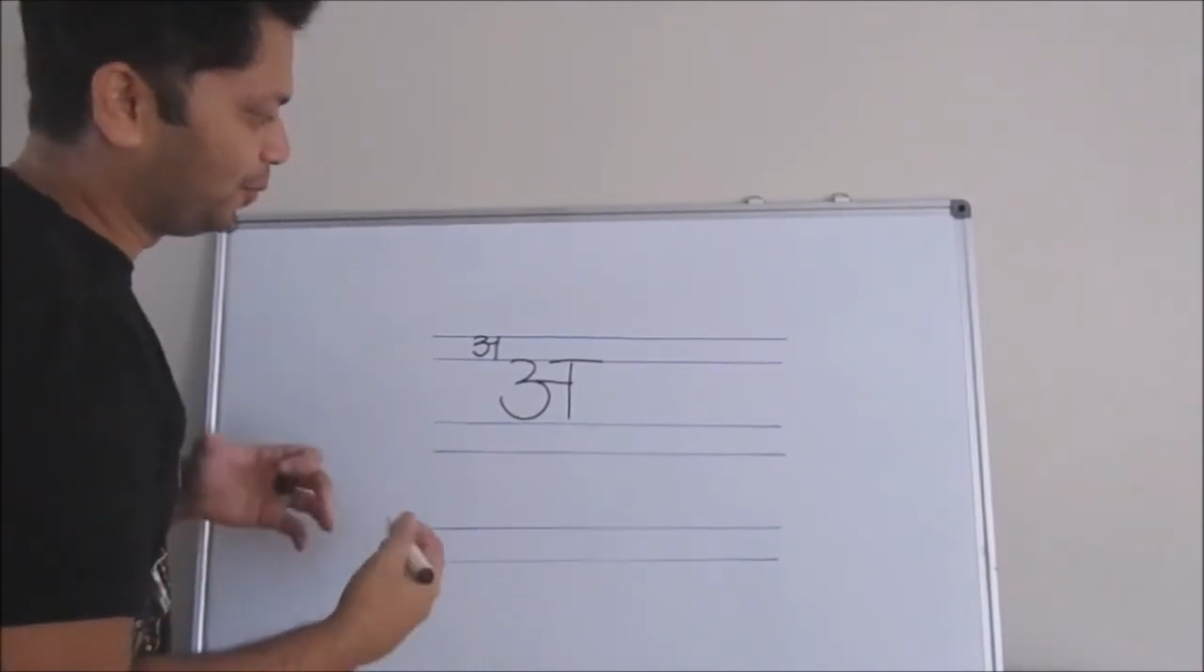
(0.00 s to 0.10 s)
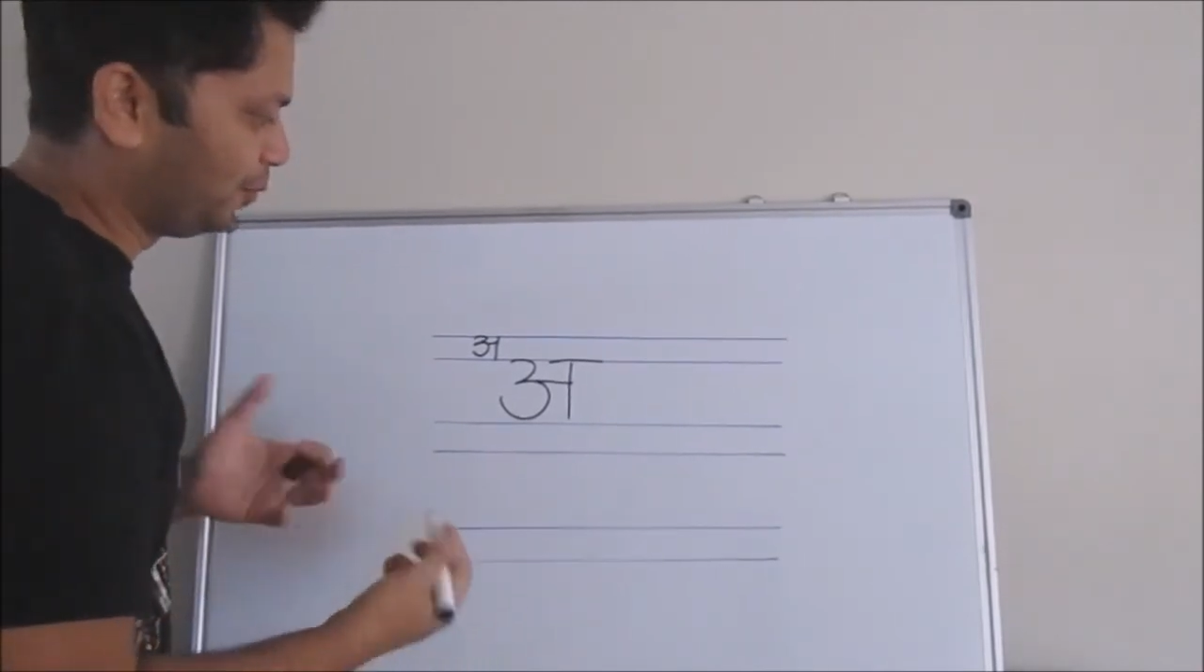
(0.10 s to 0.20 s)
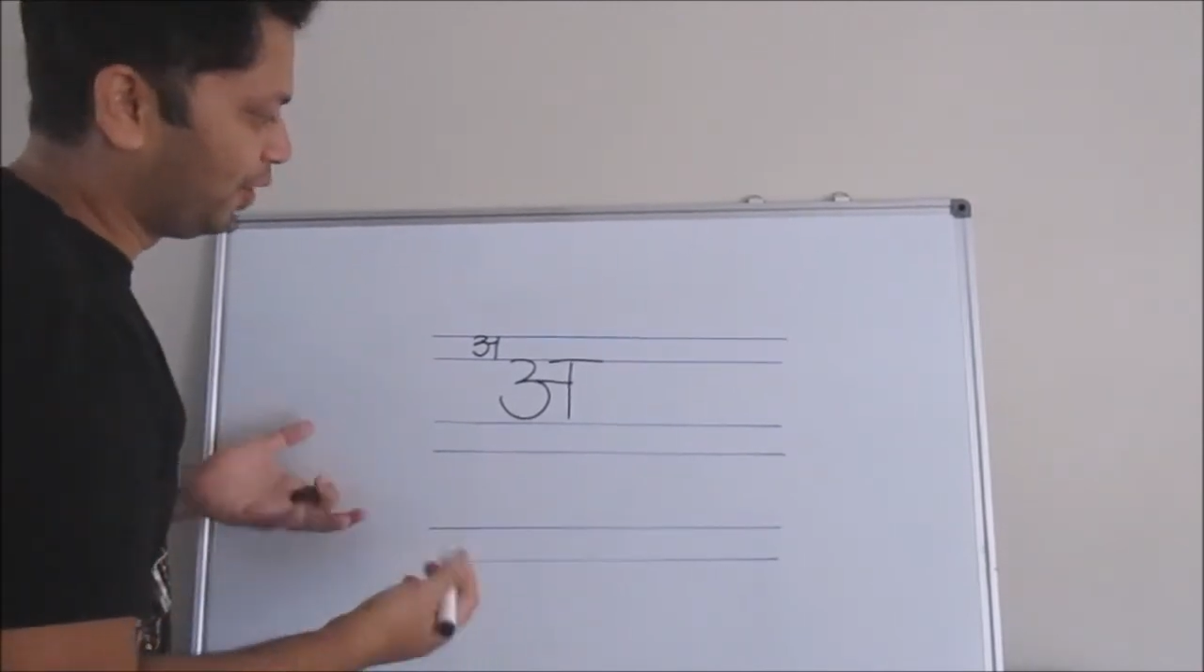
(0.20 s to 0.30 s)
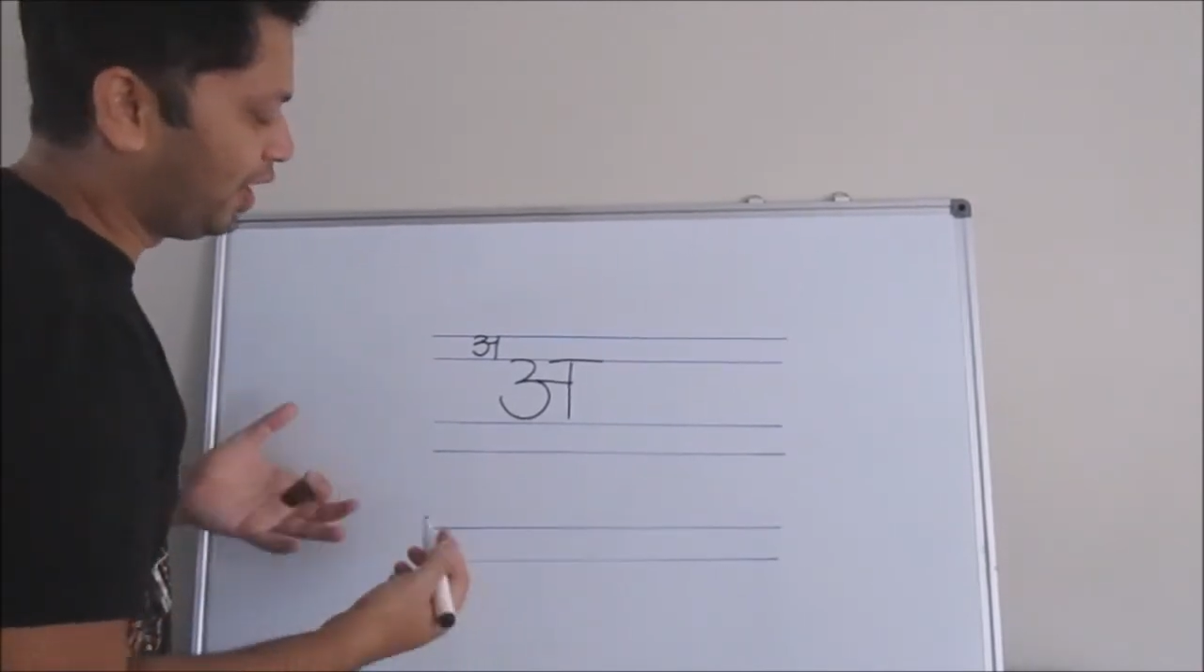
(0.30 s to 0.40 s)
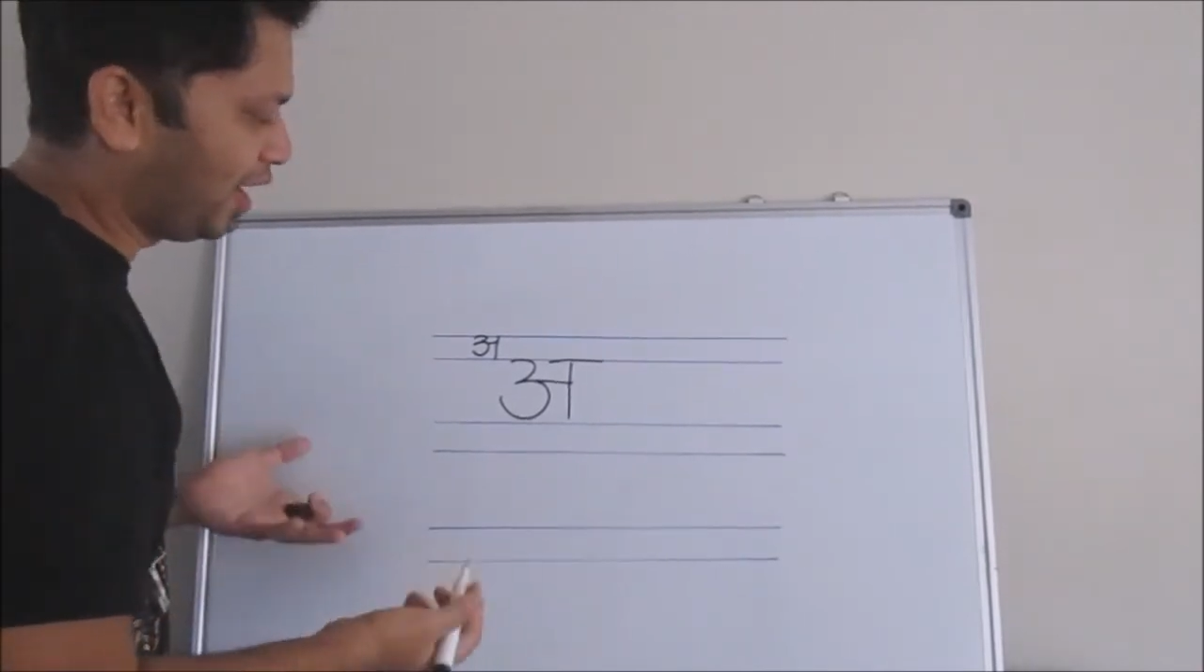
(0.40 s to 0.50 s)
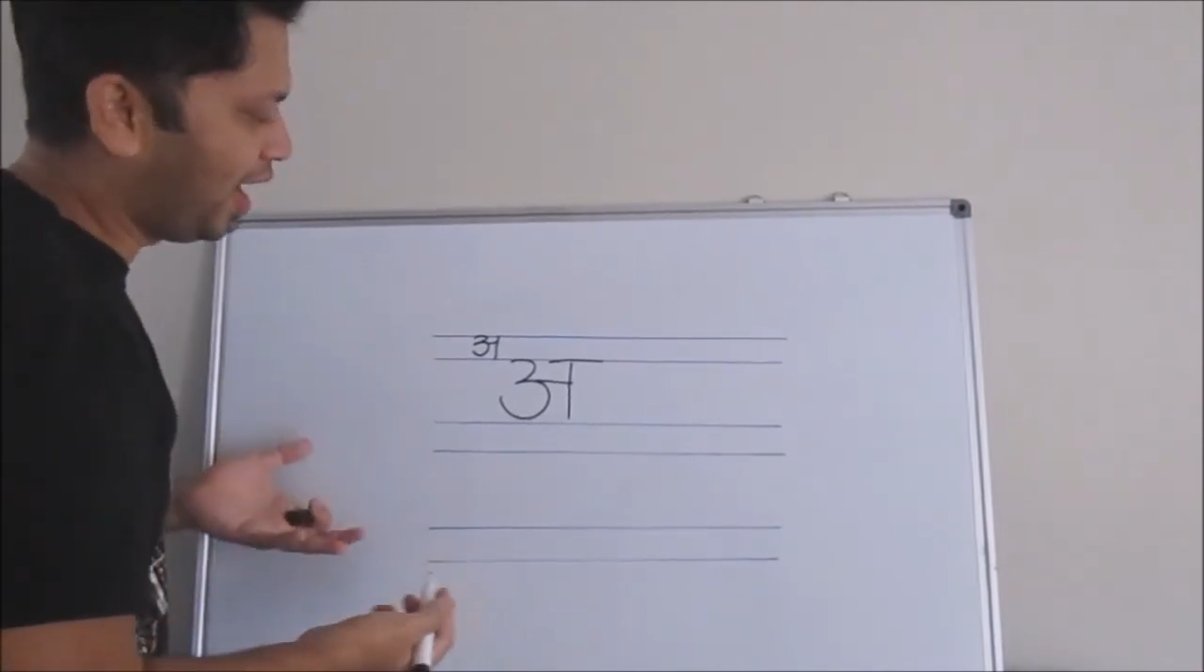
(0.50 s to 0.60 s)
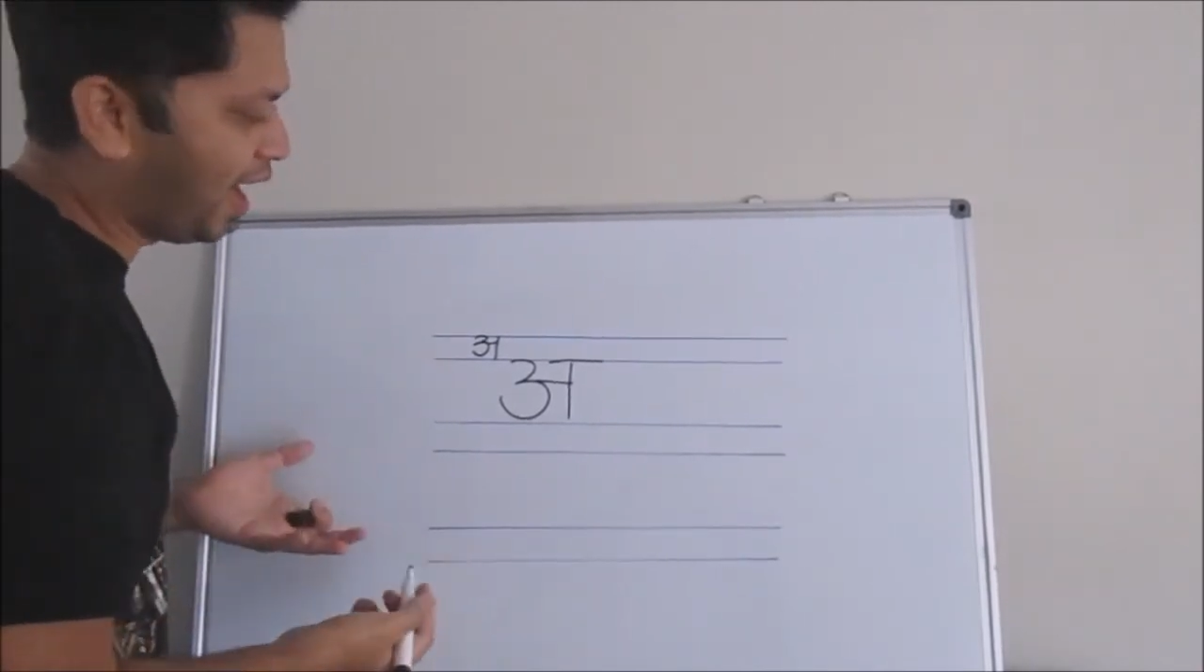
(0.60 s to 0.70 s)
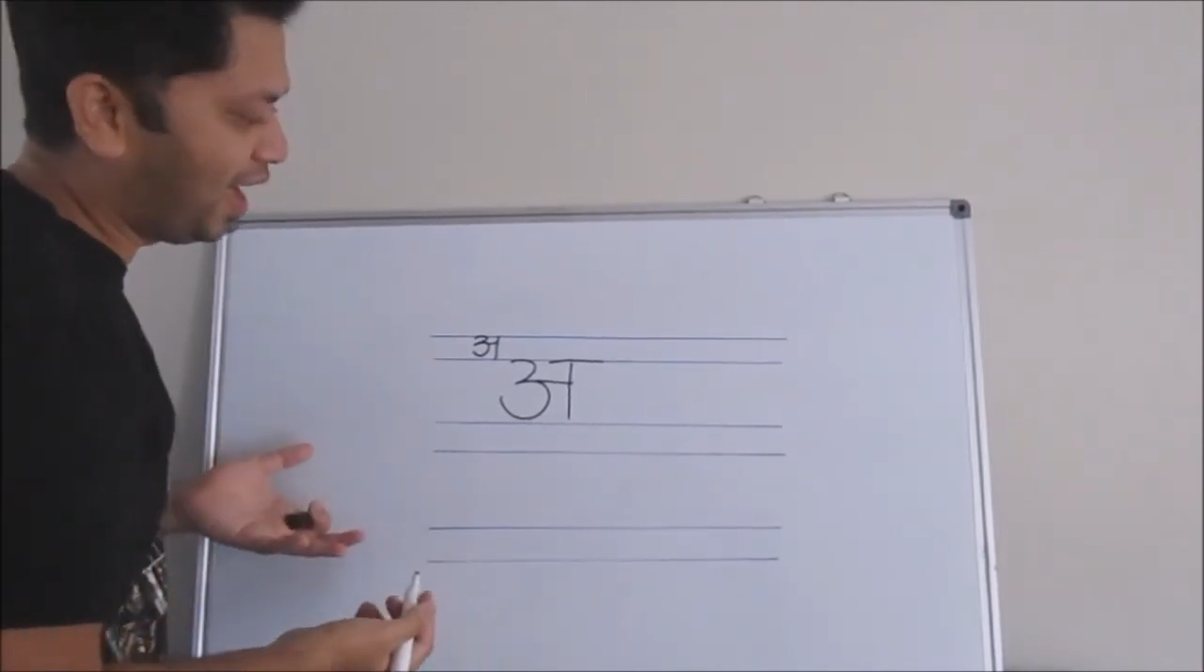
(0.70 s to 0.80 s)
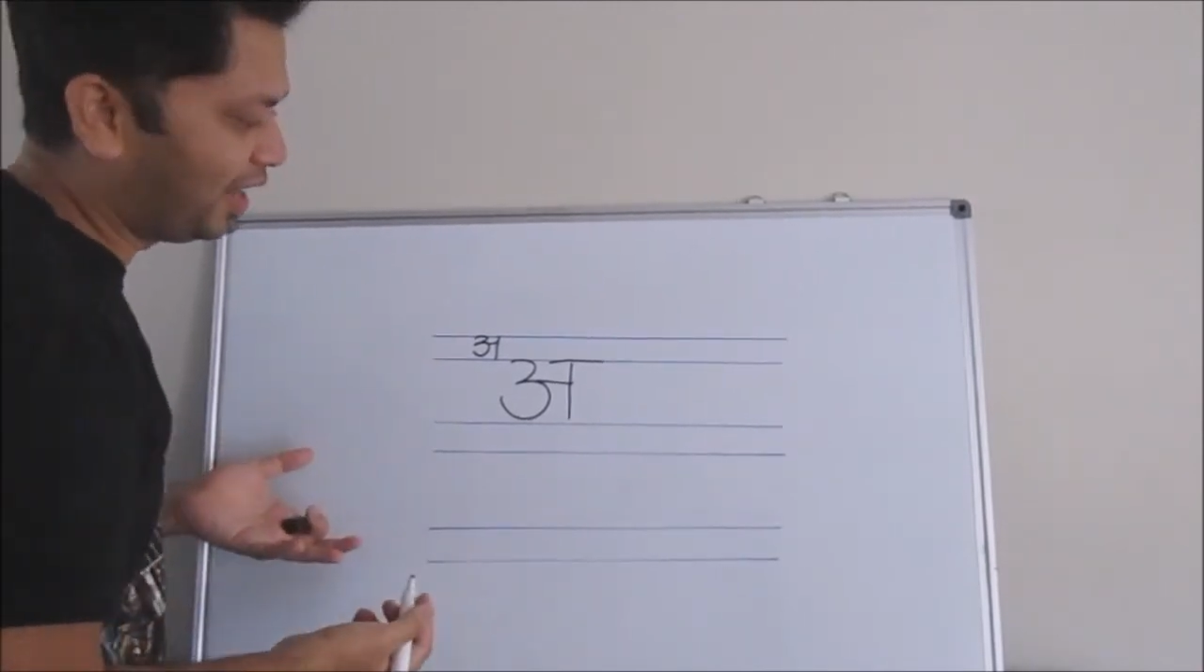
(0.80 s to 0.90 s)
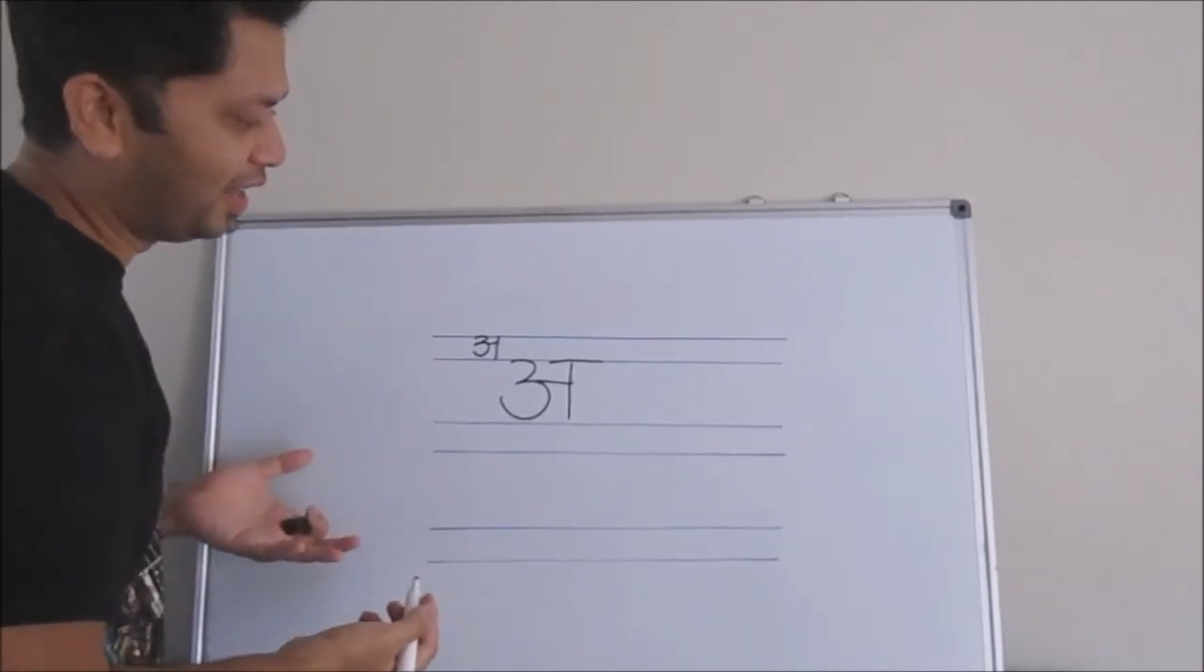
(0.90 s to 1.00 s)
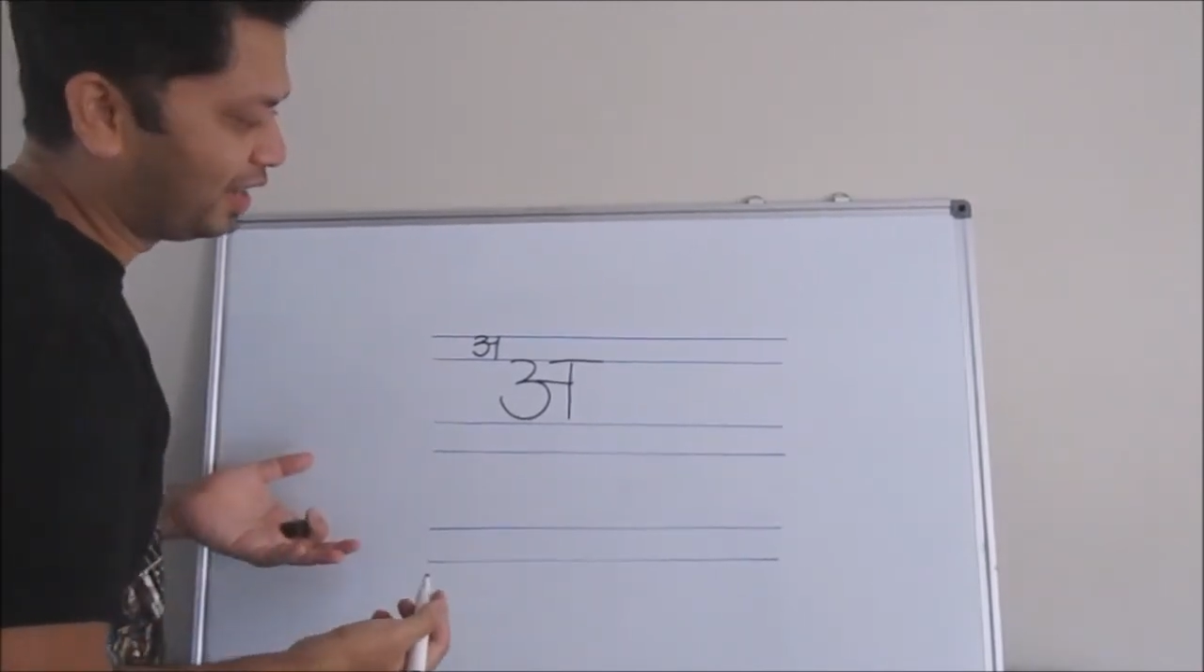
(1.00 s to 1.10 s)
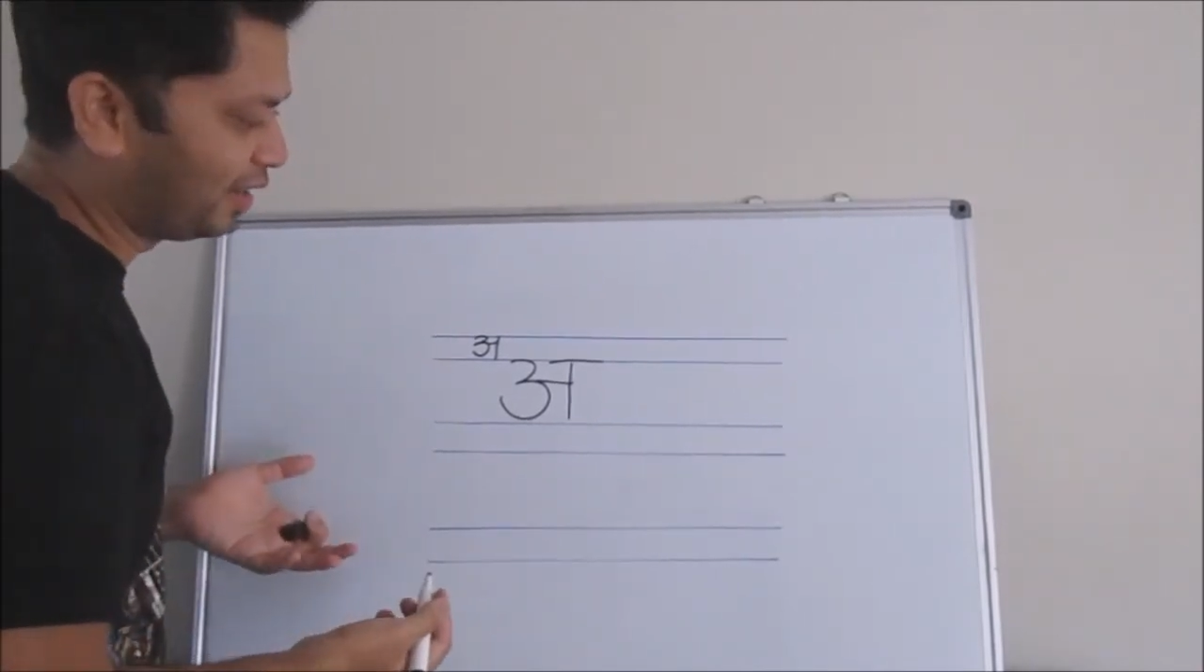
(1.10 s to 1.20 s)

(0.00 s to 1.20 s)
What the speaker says: we had